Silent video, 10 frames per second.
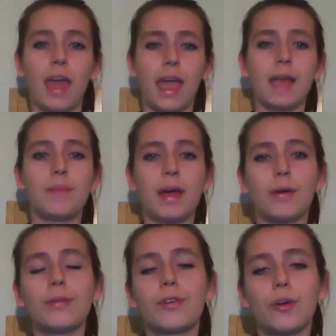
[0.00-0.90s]
In my
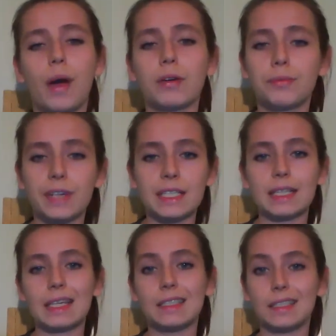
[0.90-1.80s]
own group, I was
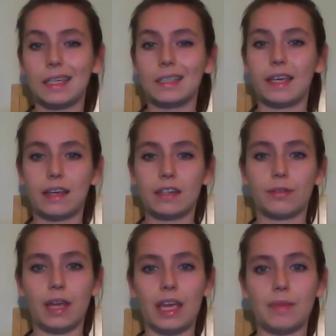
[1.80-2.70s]
recently CC'd
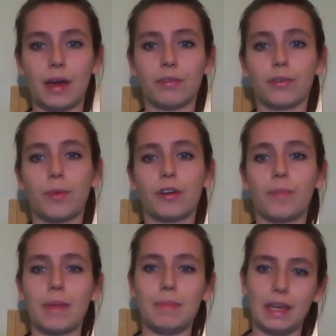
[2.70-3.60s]
into an email from one of
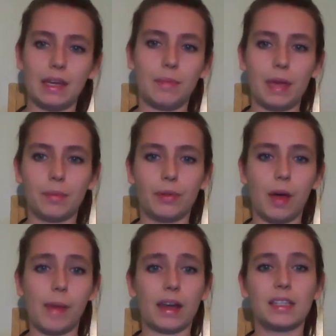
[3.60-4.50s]
my media
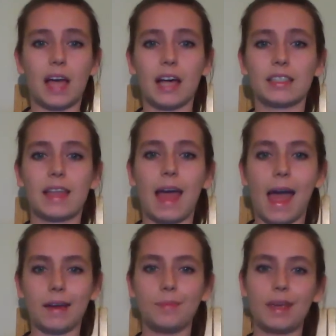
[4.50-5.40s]
people about a task that
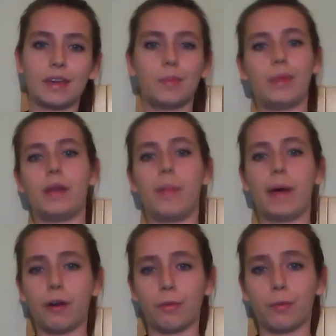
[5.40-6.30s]
hadn't been completed
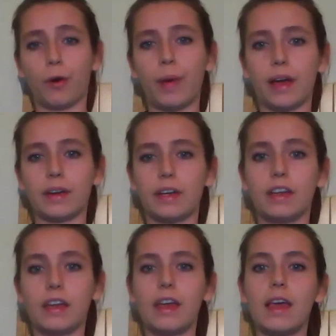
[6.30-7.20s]
by her role
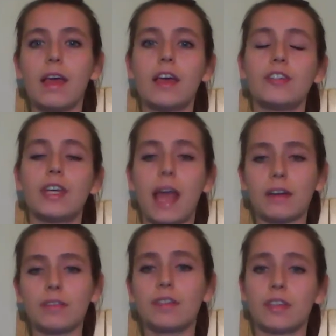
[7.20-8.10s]
partner. She'd
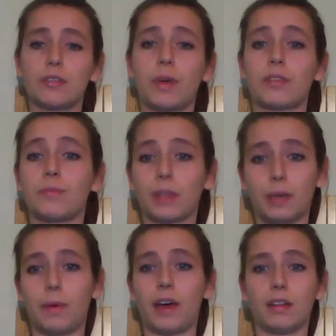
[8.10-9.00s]
handled the situation
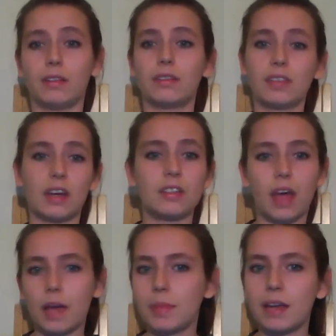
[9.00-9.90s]
really well, set a
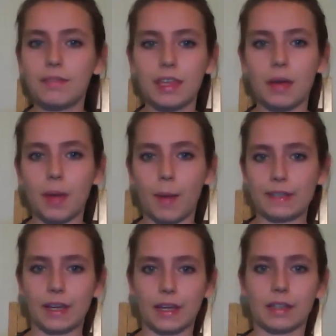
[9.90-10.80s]
timeline for the
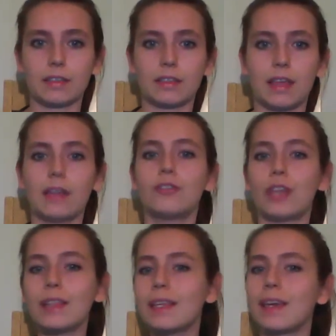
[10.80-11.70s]
upcoming tasks, and
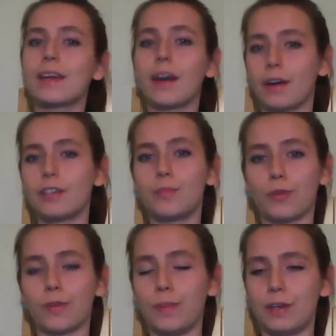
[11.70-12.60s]
gently encouraged
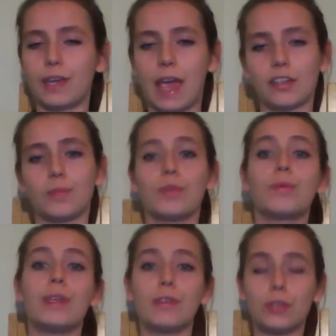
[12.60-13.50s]
more communication
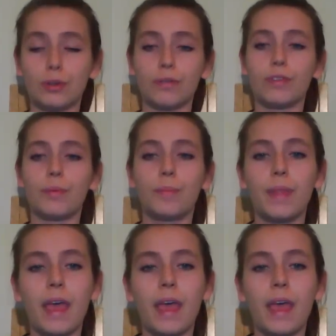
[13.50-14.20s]
between the two of them.